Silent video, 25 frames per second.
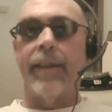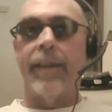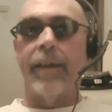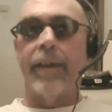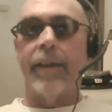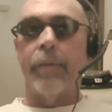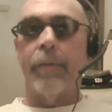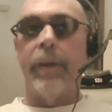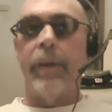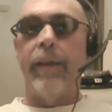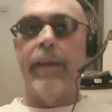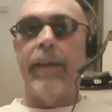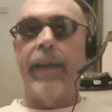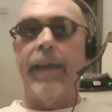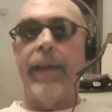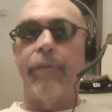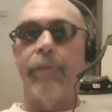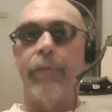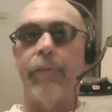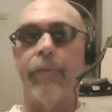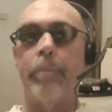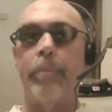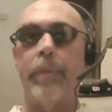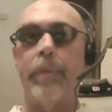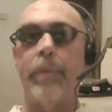Like we hit
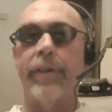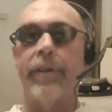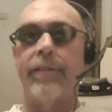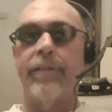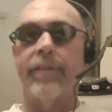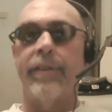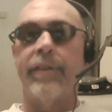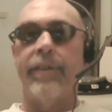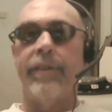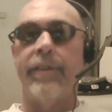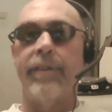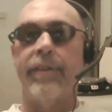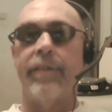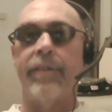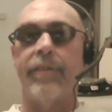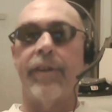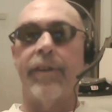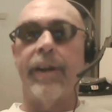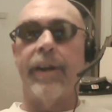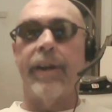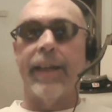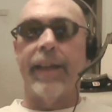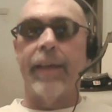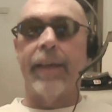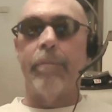football season,
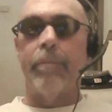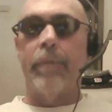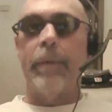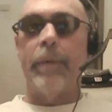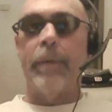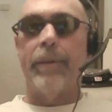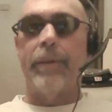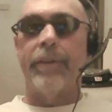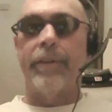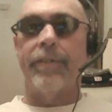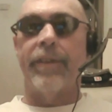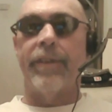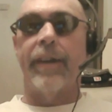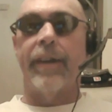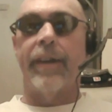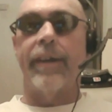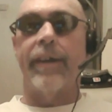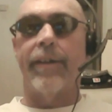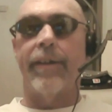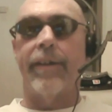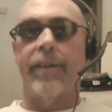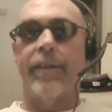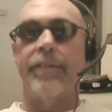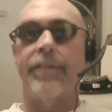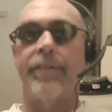trying to get people to check
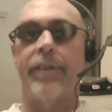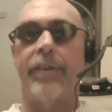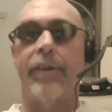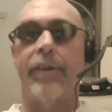out our